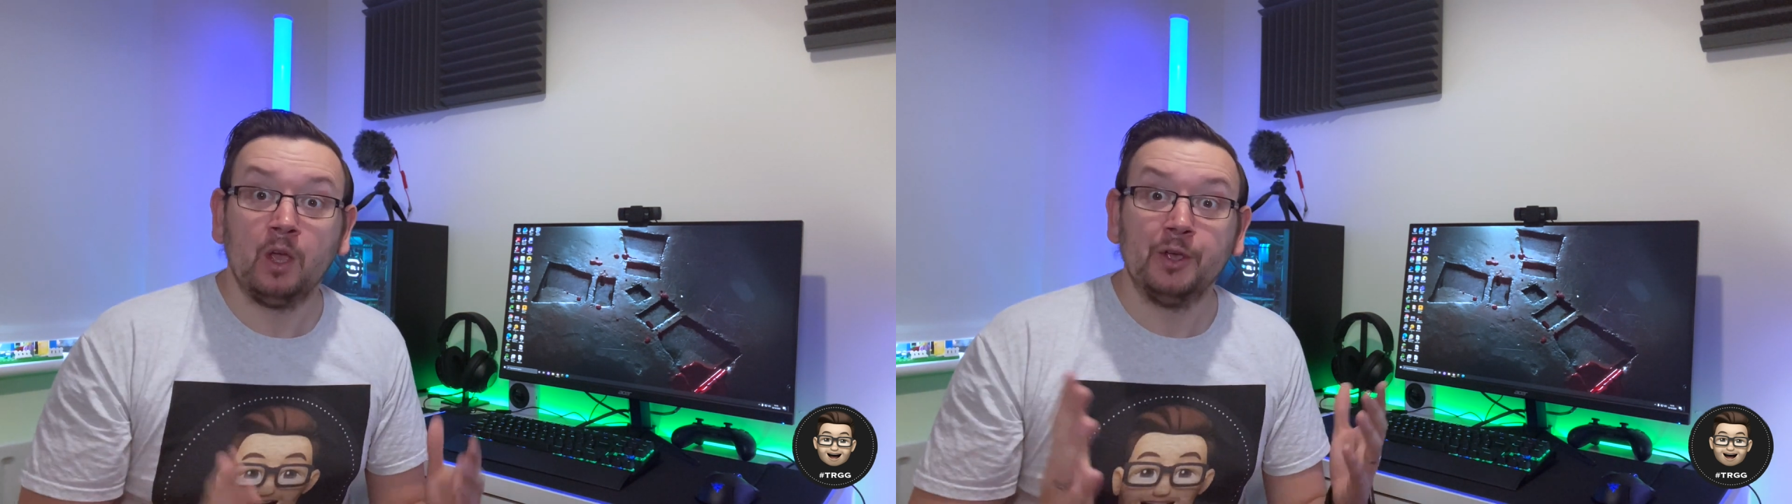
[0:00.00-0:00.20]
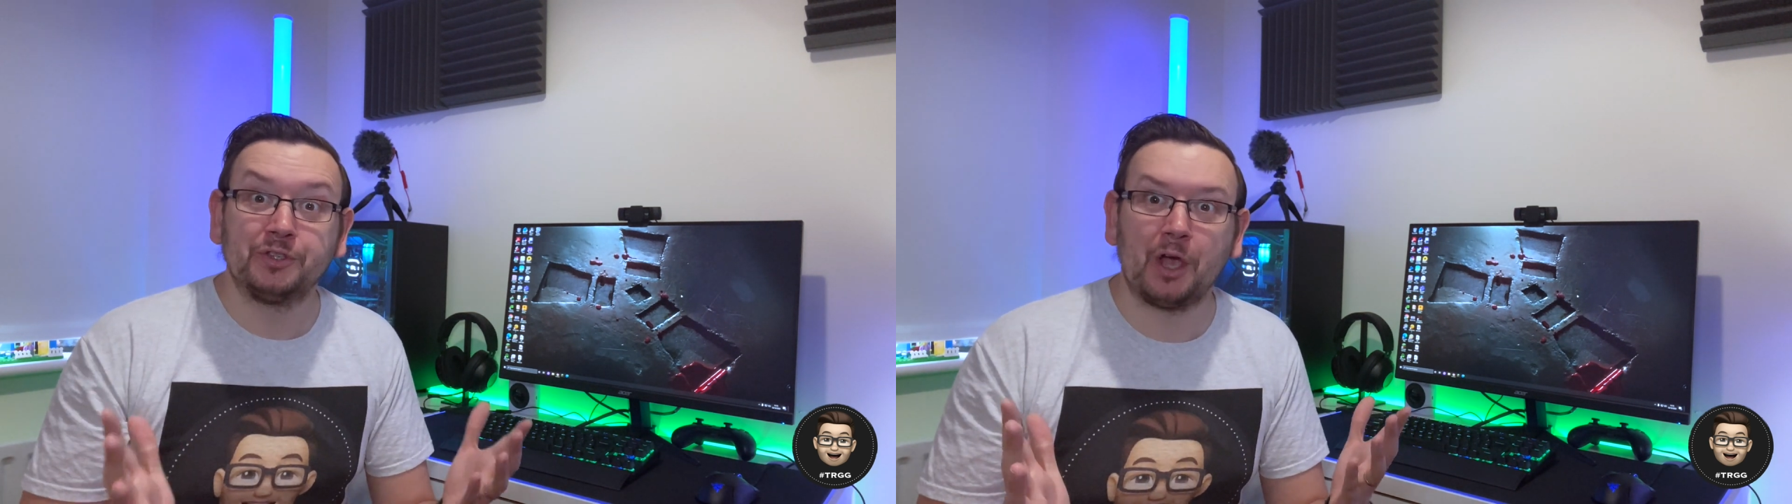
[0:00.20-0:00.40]

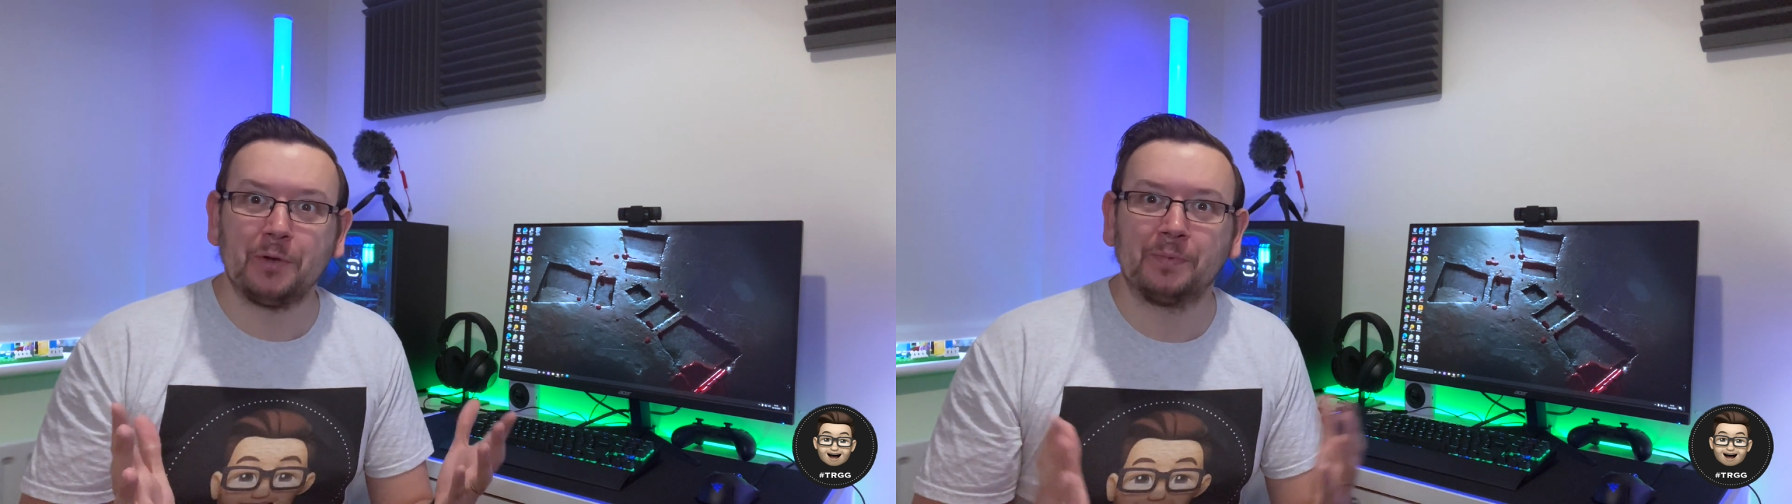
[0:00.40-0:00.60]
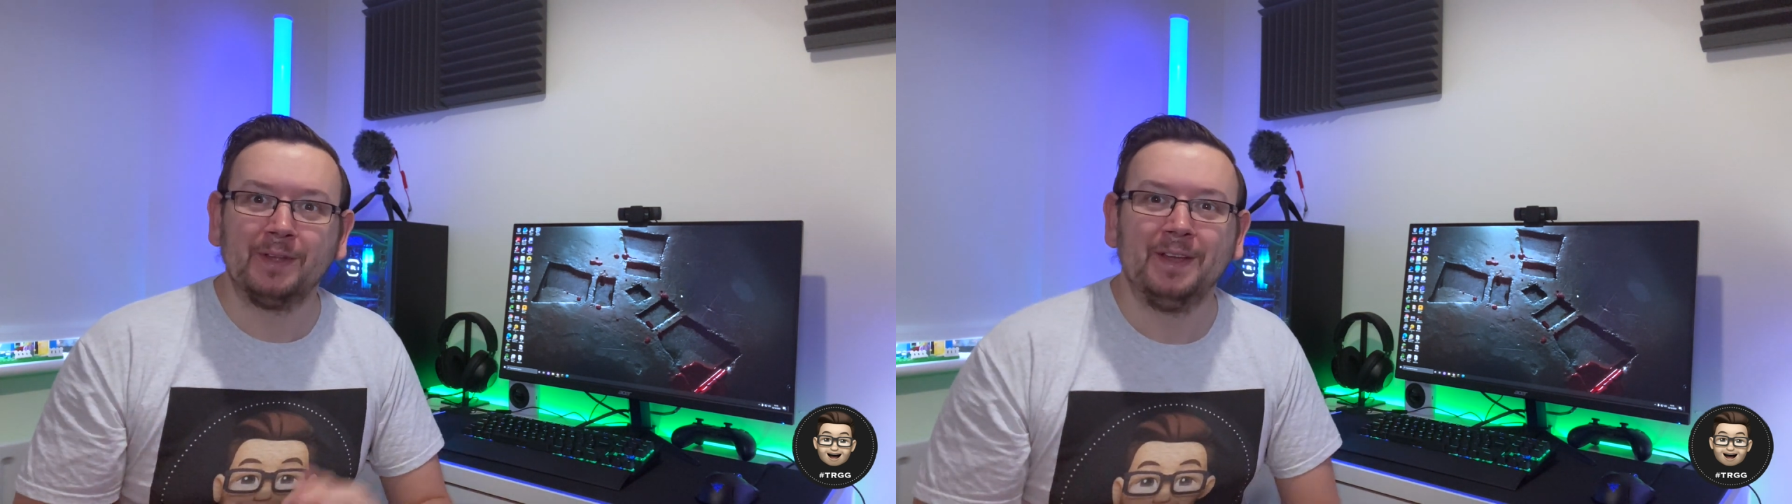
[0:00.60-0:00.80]

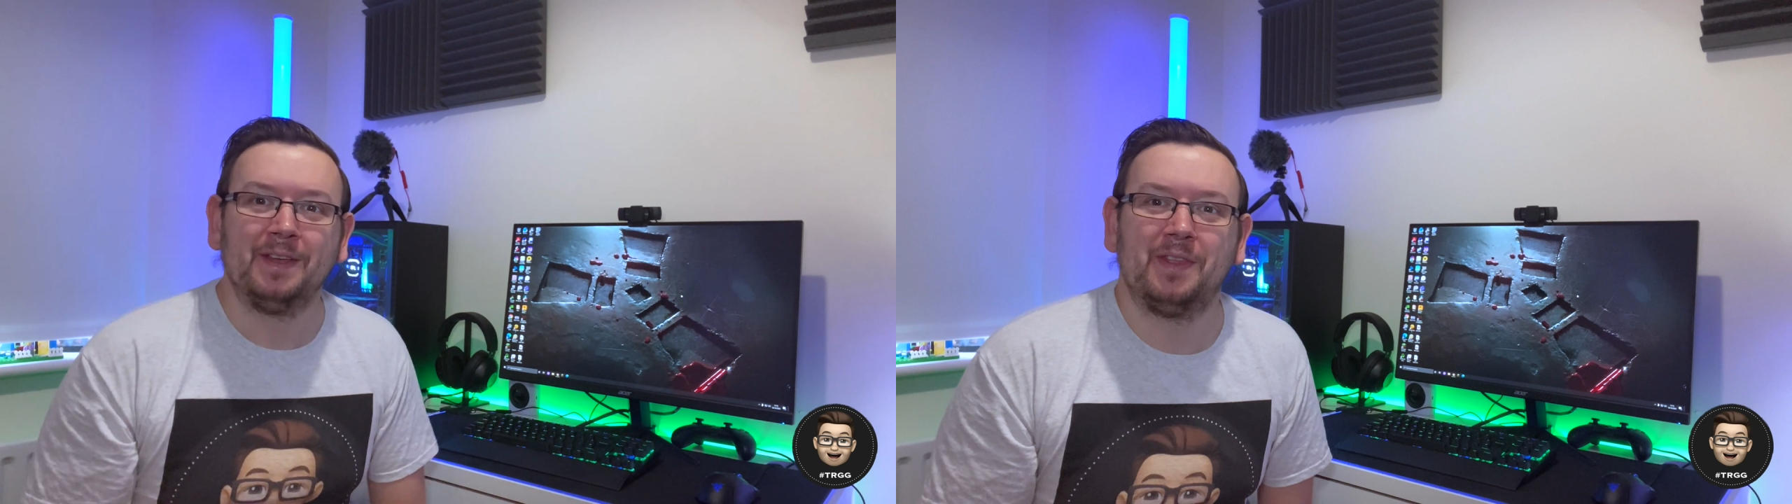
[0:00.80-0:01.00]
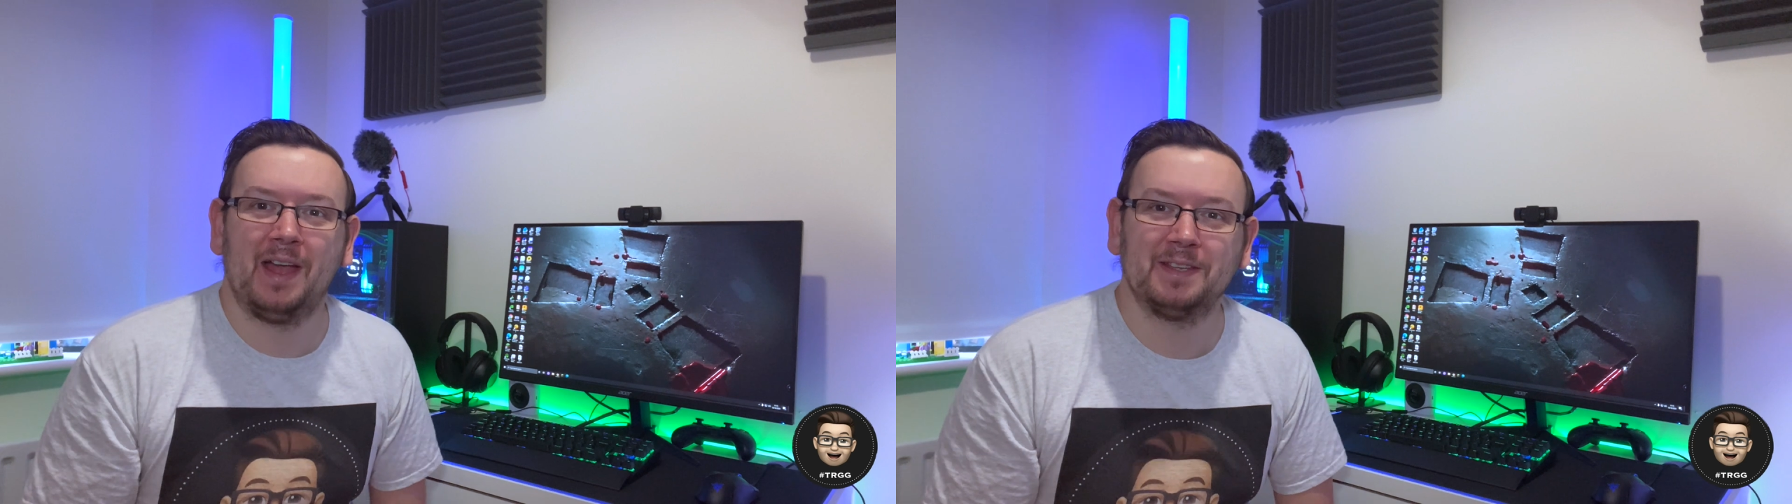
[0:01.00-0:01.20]
So
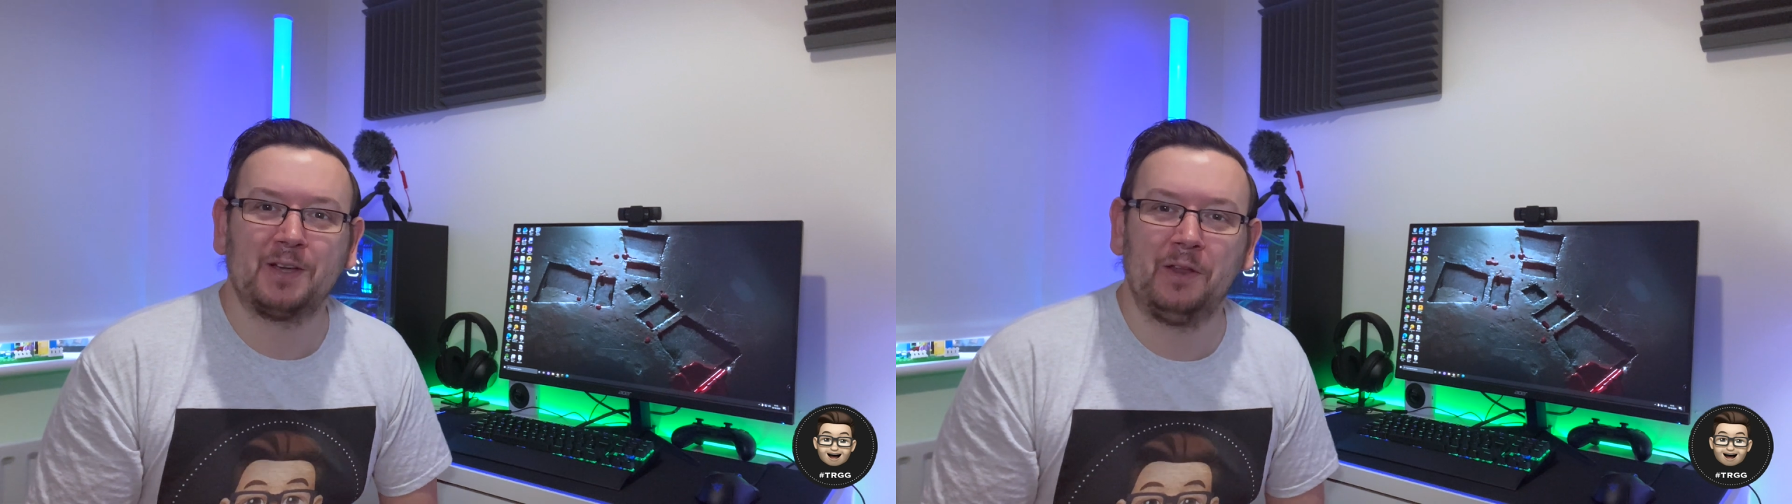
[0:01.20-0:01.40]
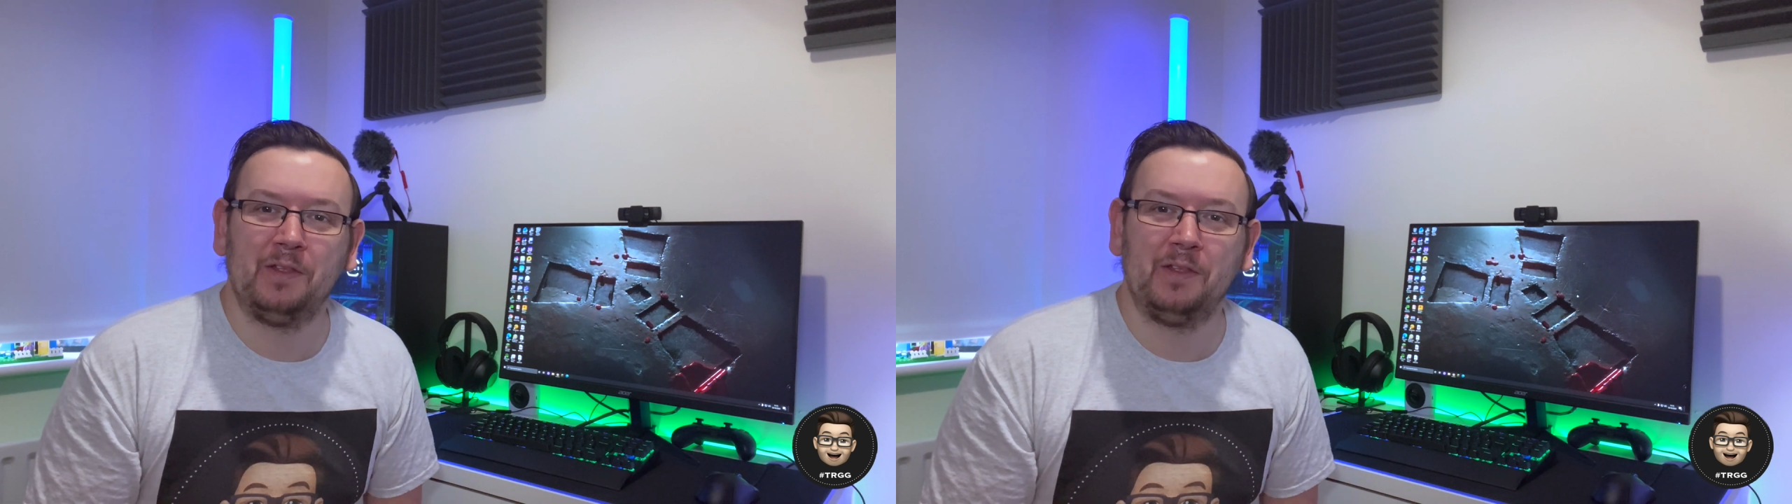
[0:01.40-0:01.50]
that's kind